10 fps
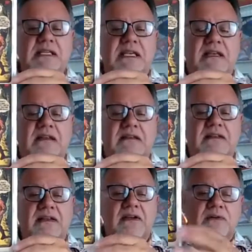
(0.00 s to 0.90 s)
And
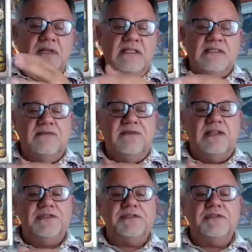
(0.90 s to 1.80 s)
they go on these
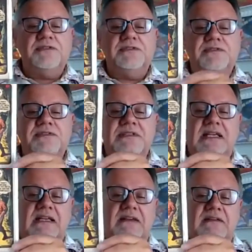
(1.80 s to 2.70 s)
adventures.
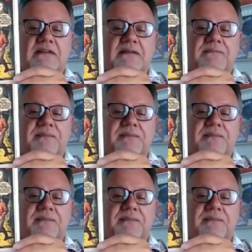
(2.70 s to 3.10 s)
And